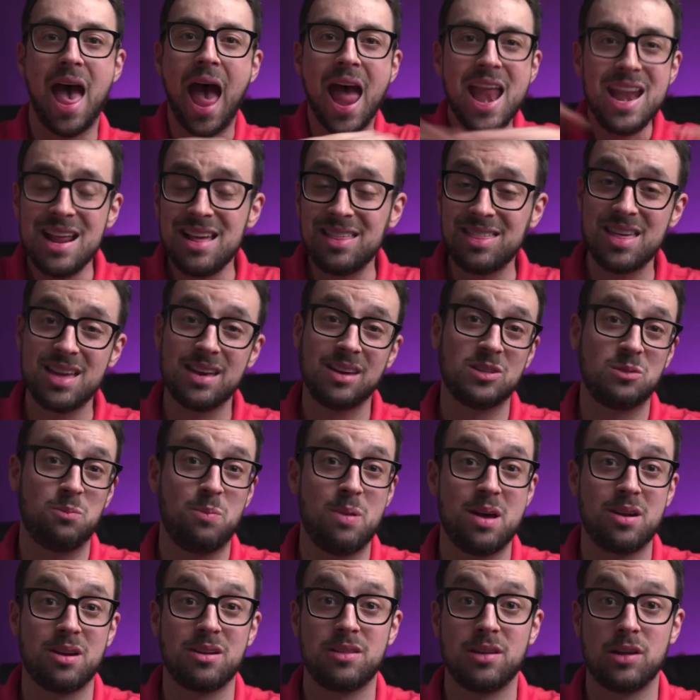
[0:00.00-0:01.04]
anything is
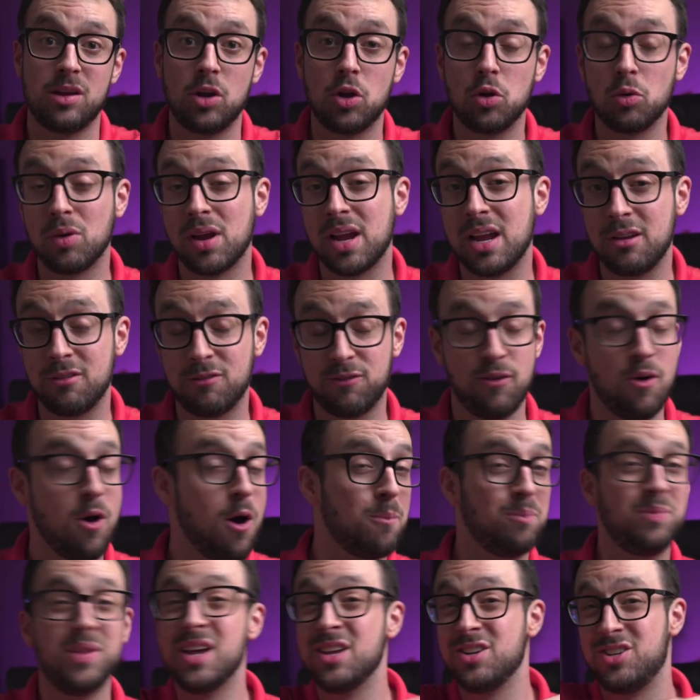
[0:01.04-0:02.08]
better than green
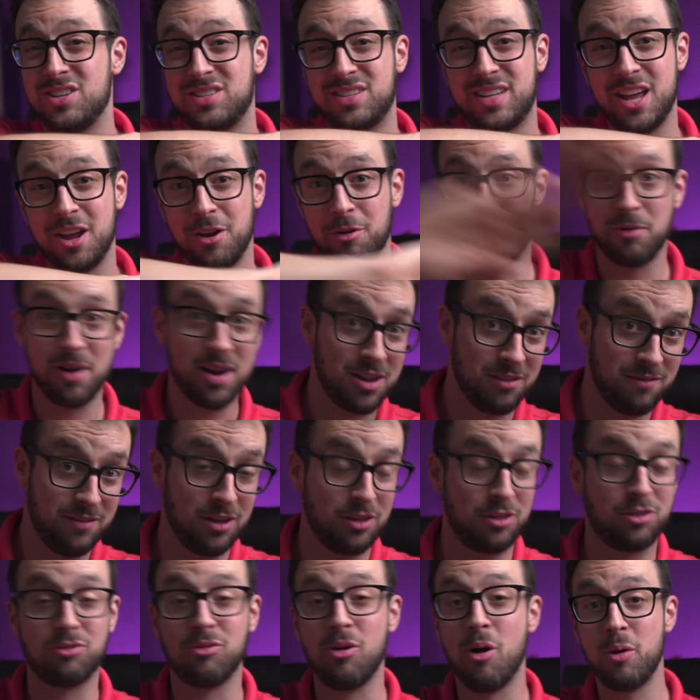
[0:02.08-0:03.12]
foam. Just get rid of it,
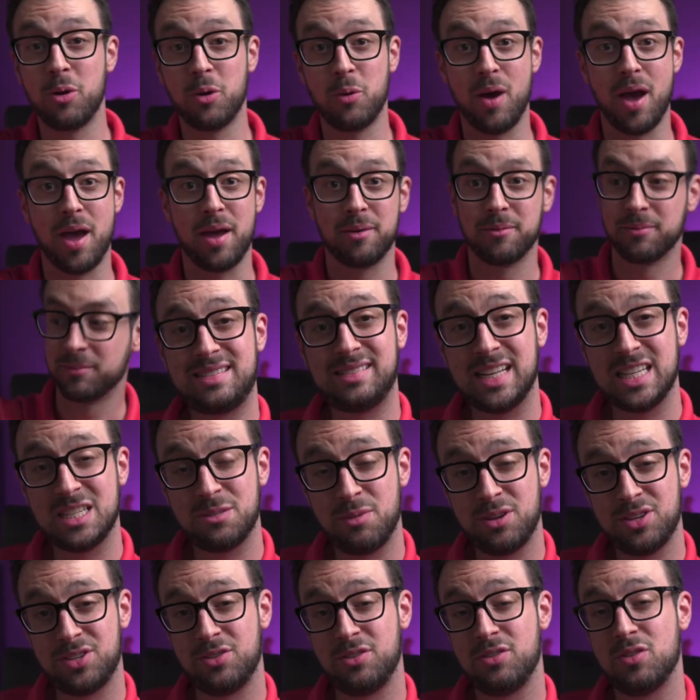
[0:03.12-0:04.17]
throw it away. This leads
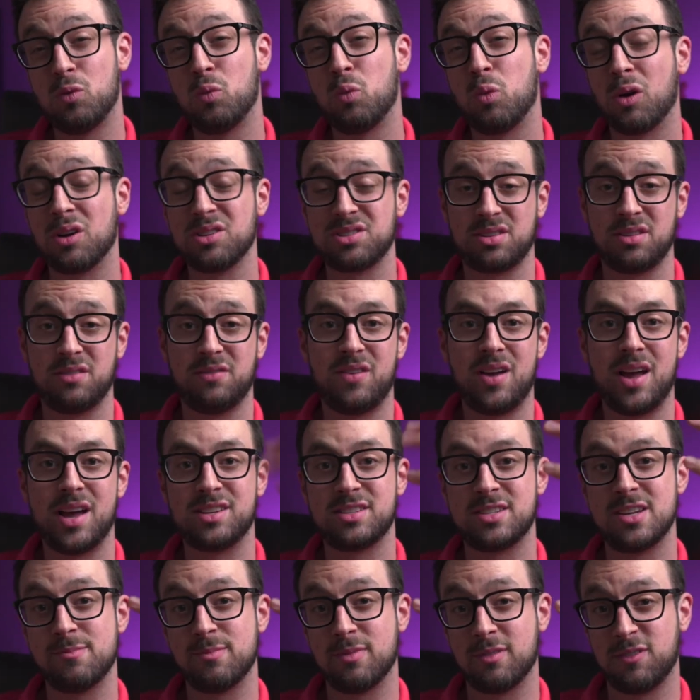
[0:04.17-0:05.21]
me to the worst
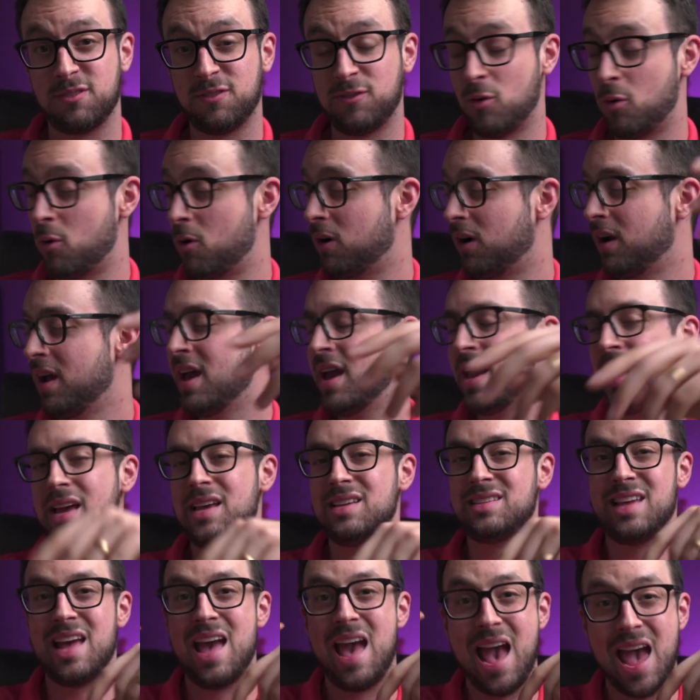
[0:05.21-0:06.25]
advice number four
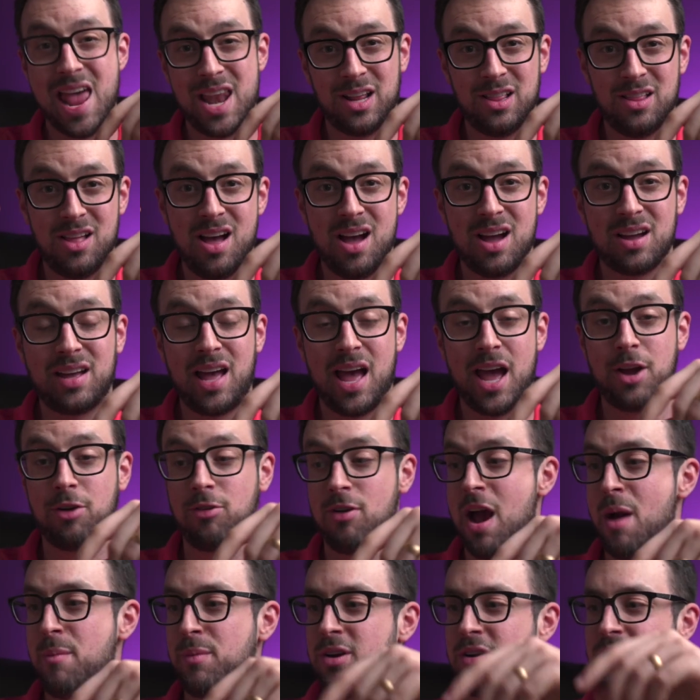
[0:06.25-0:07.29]
is analog
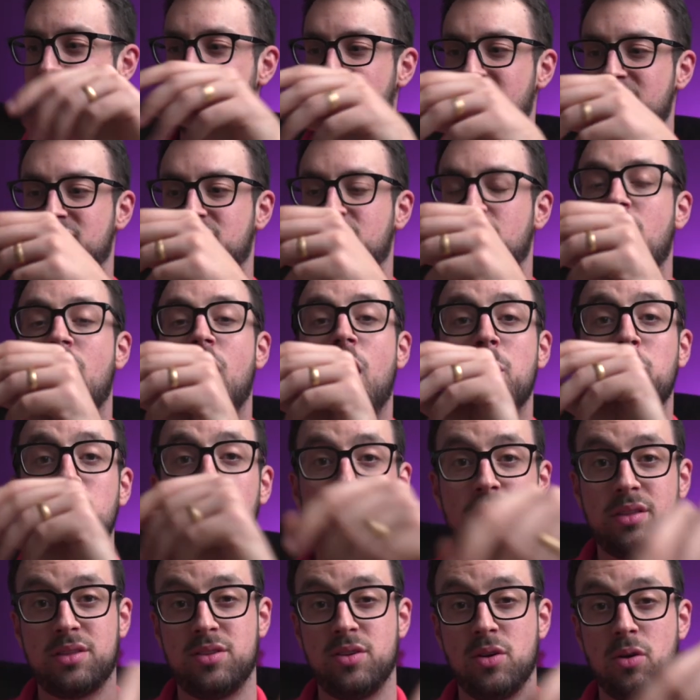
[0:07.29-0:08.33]
hygrometers. These come
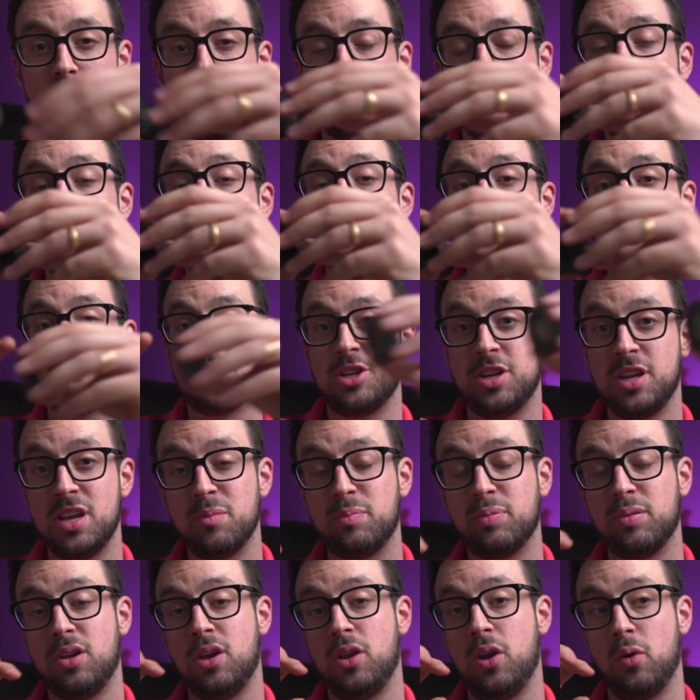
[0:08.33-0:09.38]
with your
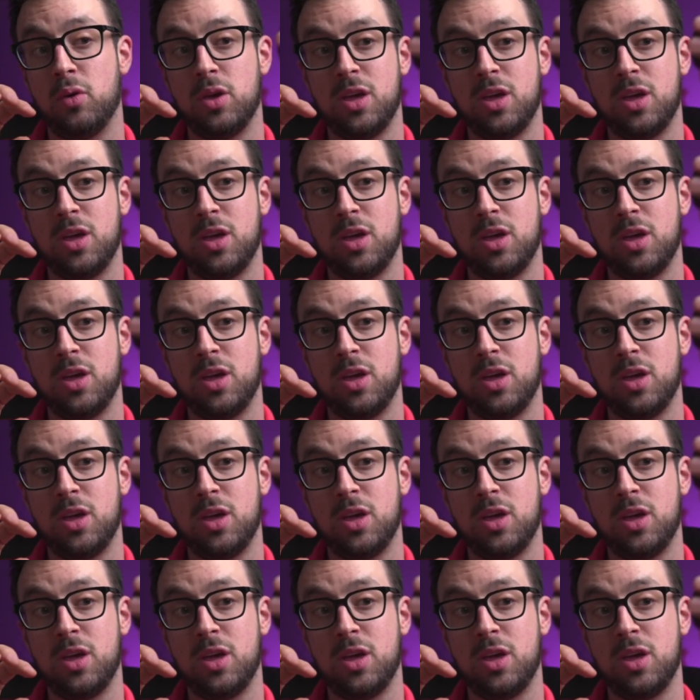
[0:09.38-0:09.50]
cheap, you know,